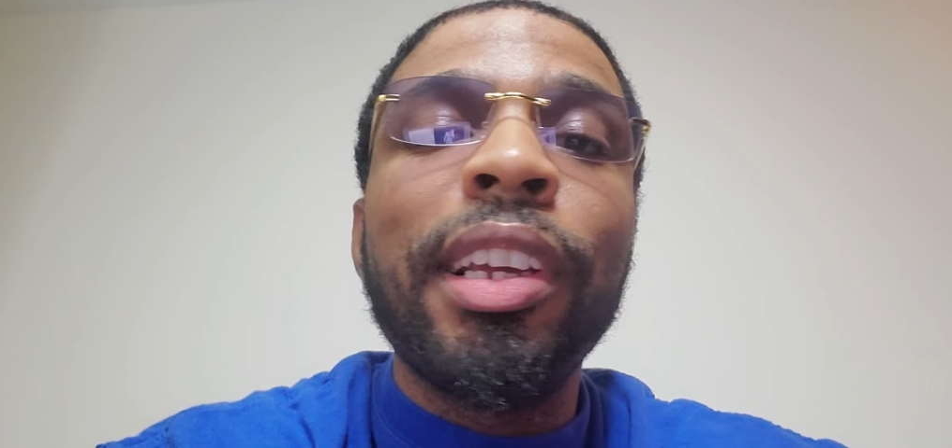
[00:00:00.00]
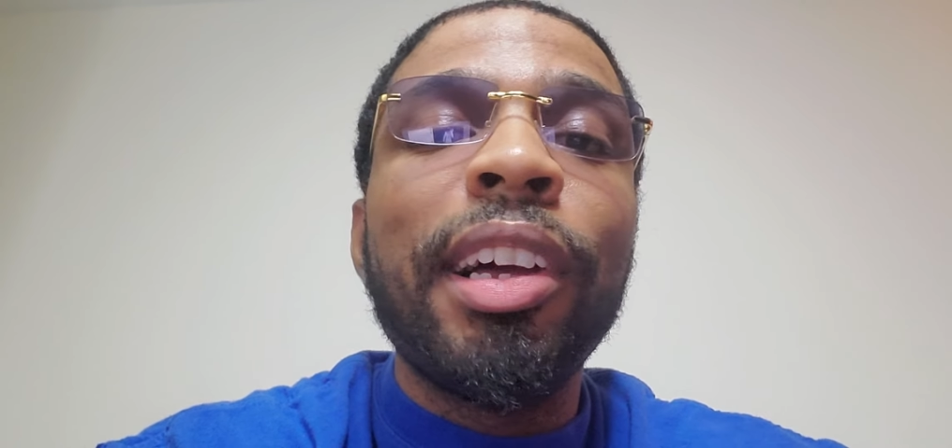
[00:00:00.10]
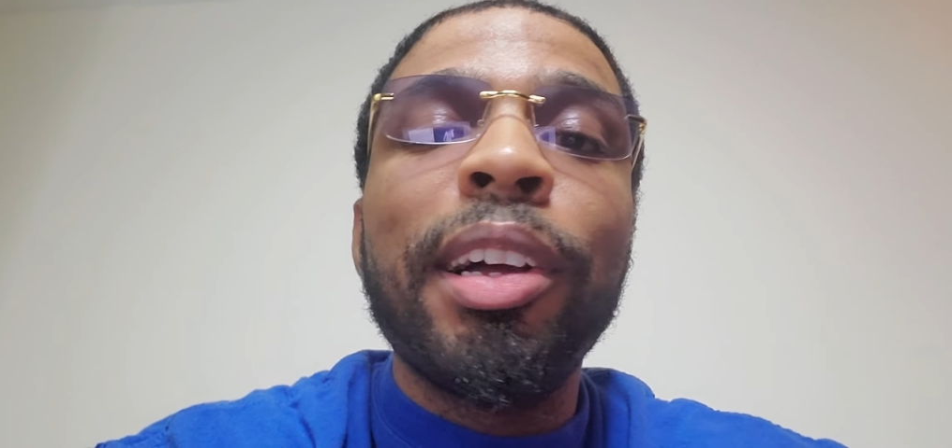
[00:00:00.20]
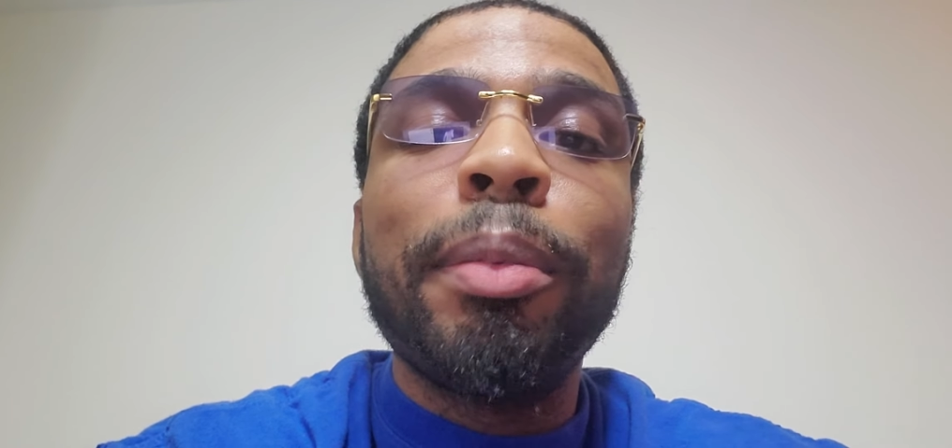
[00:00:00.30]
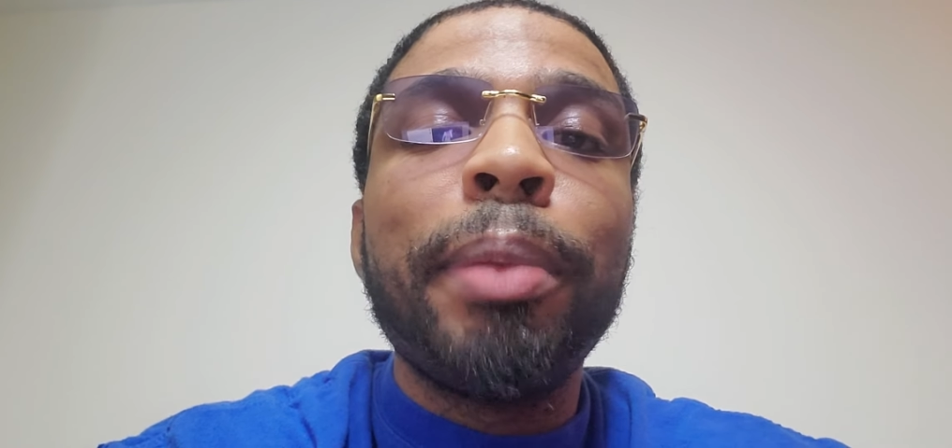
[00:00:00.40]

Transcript: Love,